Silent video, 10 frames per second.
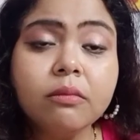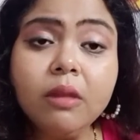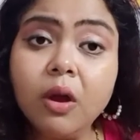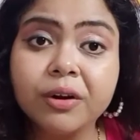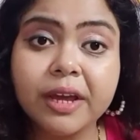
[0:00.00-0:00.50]

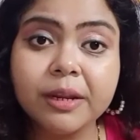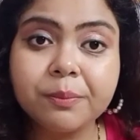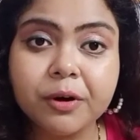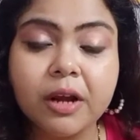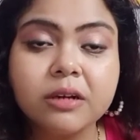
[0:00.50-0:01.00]
organic
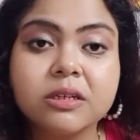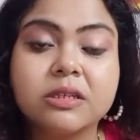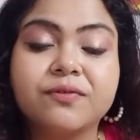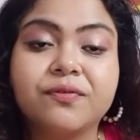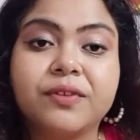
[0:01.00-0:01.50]
products.
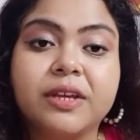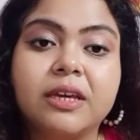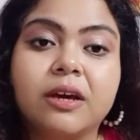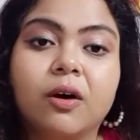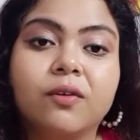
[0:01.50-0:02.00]
It's
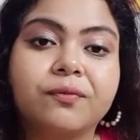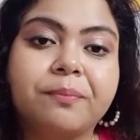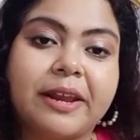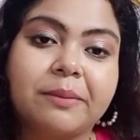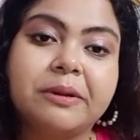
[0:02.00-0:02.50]
free of
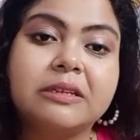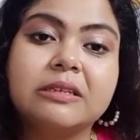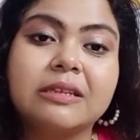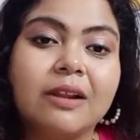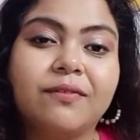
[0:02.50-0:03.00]
paraben,
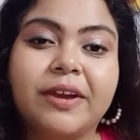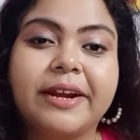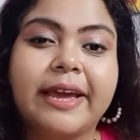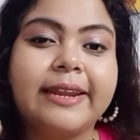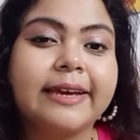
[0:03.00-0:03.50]
sulfate,
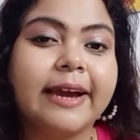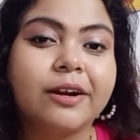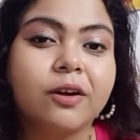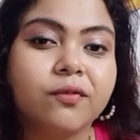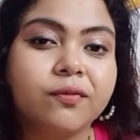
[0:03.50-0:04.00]
any
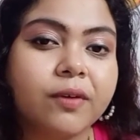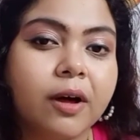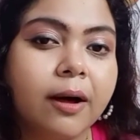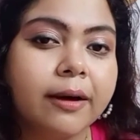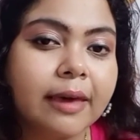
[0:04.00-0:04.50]
kind of
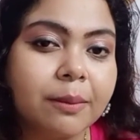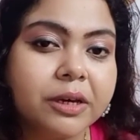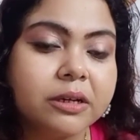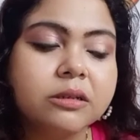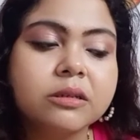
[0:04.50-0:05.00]
uh,
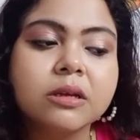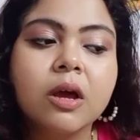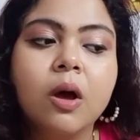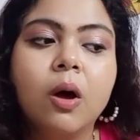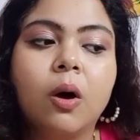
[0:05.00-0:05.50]
chemicals
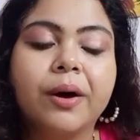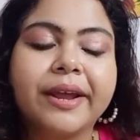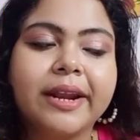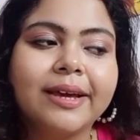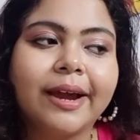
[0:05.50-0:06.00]
or
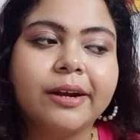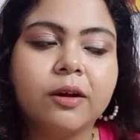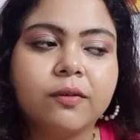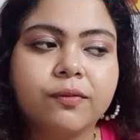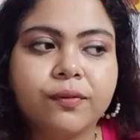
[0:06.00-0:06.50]
any kind
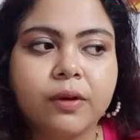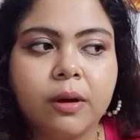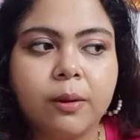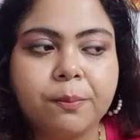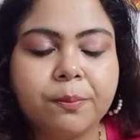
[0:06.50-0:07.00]
of
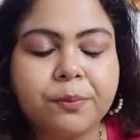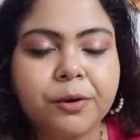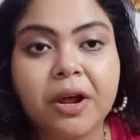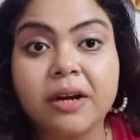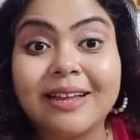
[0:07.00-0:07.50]
uh,
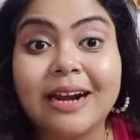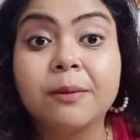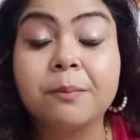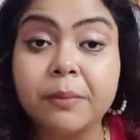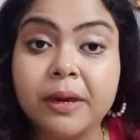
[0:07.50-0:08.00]
product that
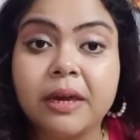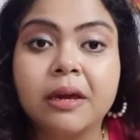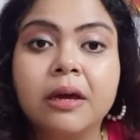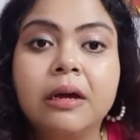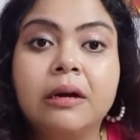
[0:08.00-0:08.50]
may
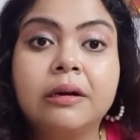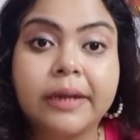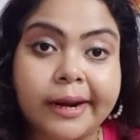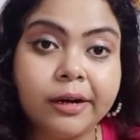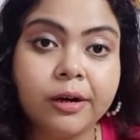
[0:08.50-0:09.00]

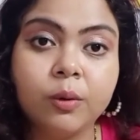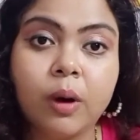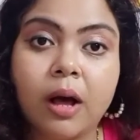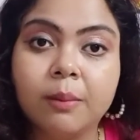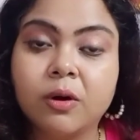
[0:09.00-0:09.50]
tend to
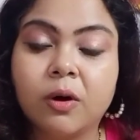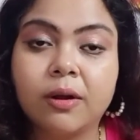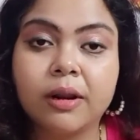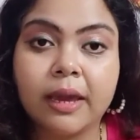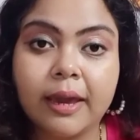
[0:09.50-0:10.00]
harm your
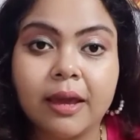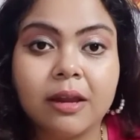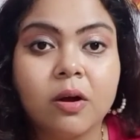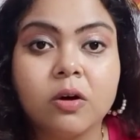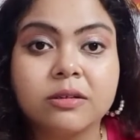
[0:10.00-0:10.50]

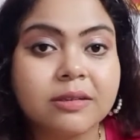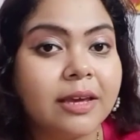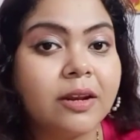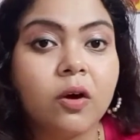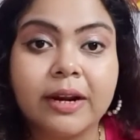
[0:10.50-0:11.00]
hair or
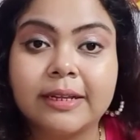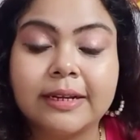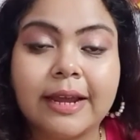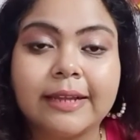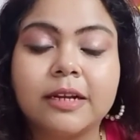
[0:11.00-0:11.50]
skin or anything
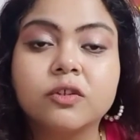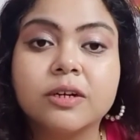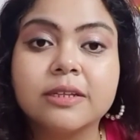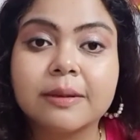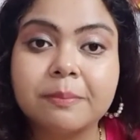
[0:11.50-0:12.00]
like that. So it
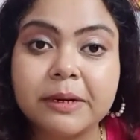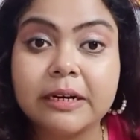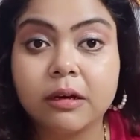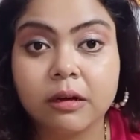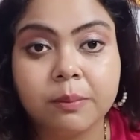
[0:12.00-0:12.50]
is
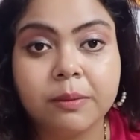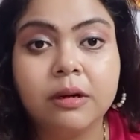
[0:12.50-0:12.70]
completely herbal